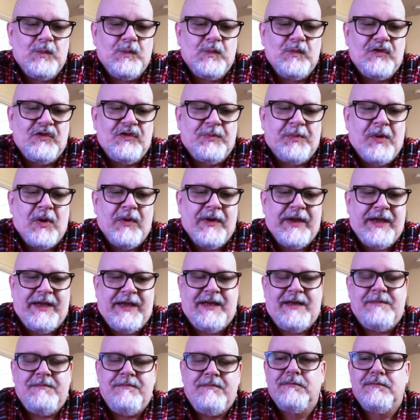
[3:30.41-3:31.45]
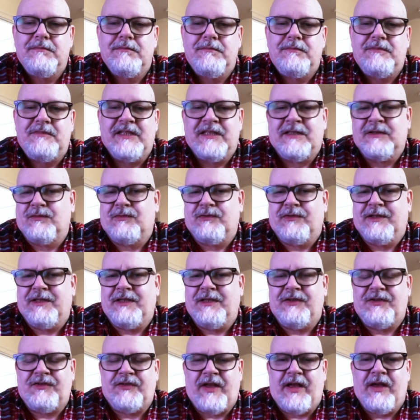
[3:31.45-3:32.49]
Smokey didn't
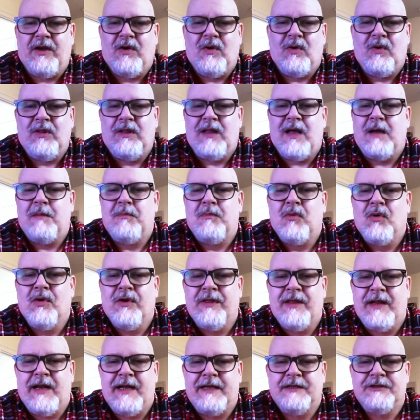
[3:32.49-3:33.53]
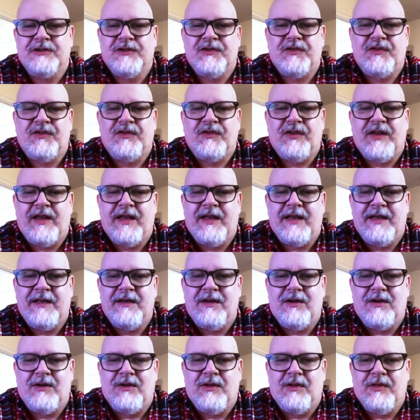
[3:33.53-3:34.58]
really say a whole lot more than I just
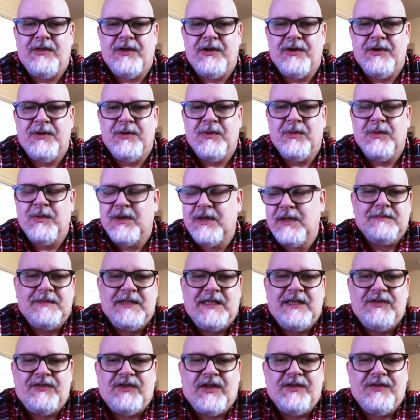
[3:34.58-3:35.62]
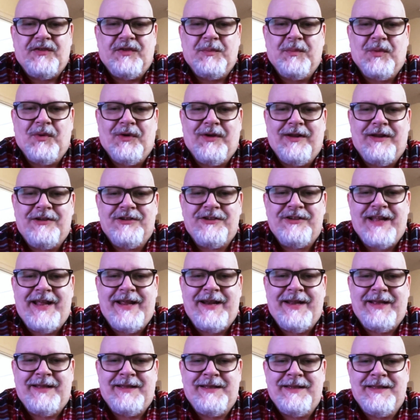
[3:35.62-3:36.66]
said, although he says it more
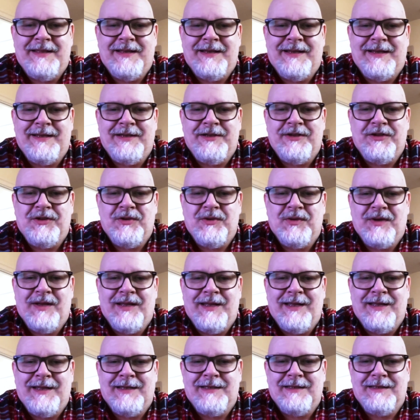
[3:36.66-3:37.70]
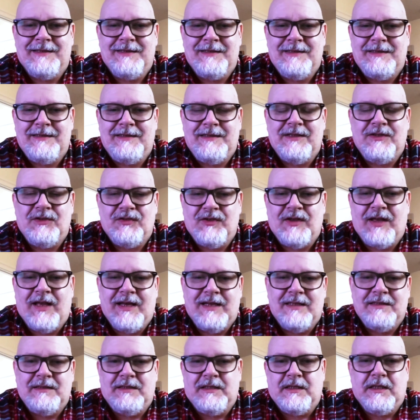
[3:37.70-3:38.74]
entertainingly than I do, and he's
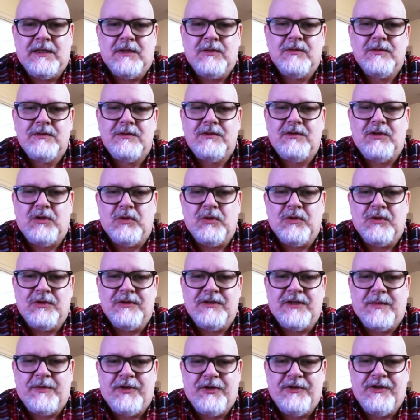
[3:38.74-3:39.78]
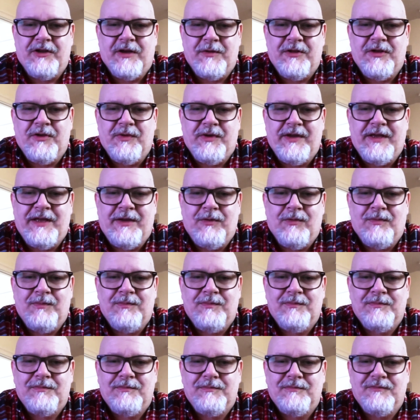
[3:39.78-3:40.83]
got, you know, cool WWE
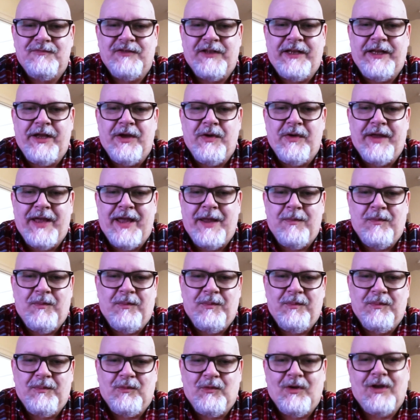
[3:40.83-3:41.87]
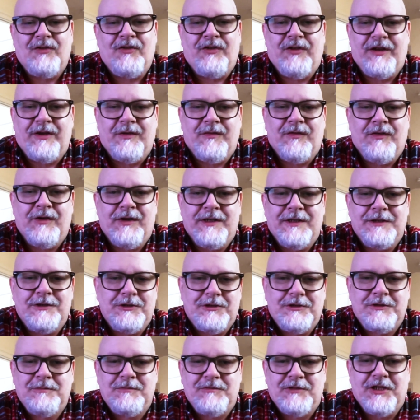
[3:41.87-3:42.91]
video game wrestling
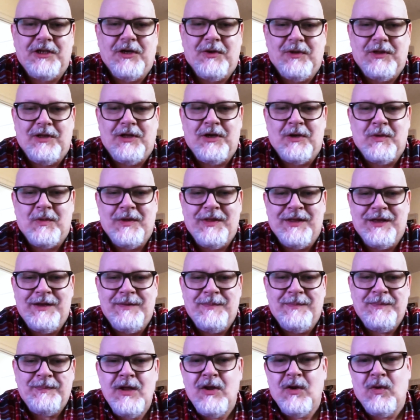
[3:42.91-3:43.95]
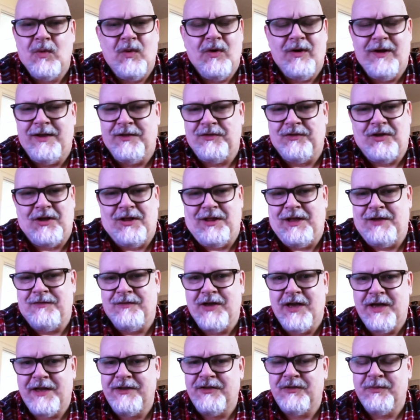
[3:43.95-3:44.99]
footage to go along with it, whereas all I've
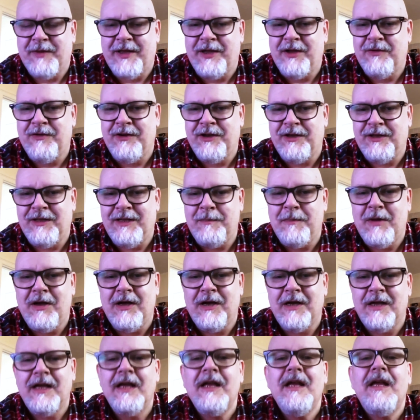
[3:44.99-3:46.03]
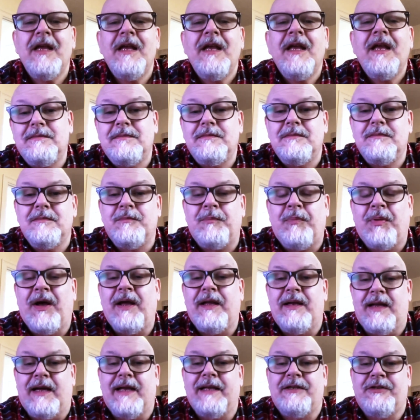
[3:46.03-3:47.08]
got is my own ugly mug.
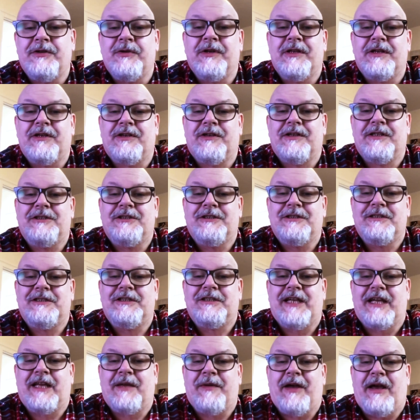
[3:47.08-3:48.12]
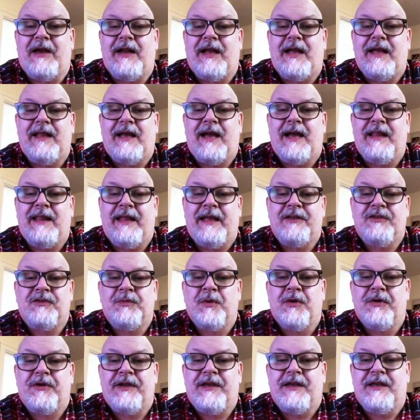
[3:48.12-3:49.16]
But I do encourage you to check him out. I like
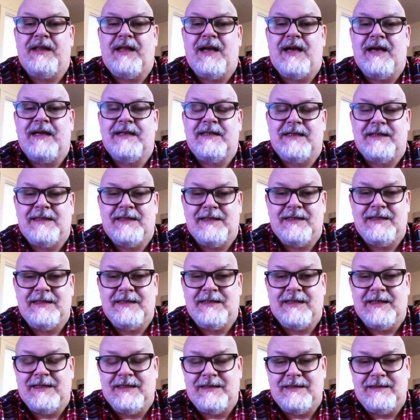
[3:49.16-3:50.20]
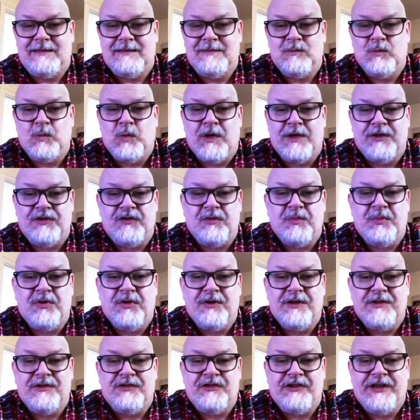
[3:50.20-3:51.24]
Smokey a lot, and I want to
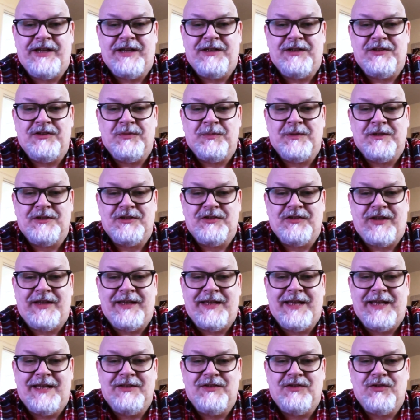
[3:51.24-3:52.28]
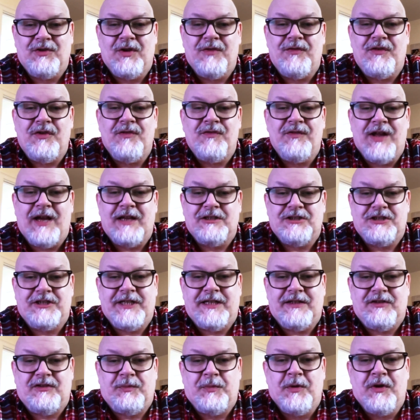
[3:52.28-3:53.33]
support his channel as much as I can. So if you've not
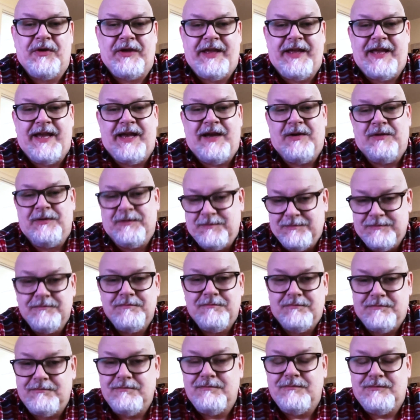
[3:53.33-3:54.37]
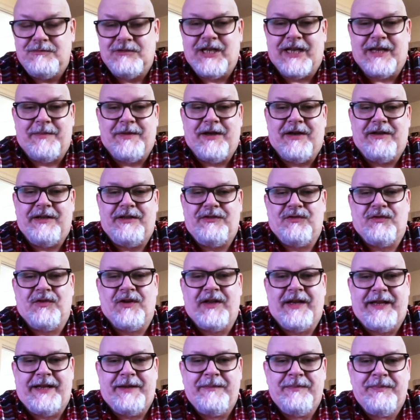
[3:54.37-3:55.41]
checked Smokey out, check him out. He's
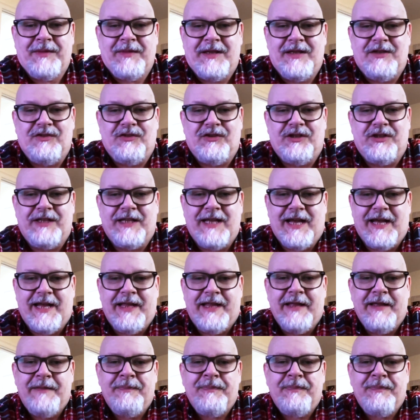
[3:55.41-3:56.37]
funny. He's a good guy.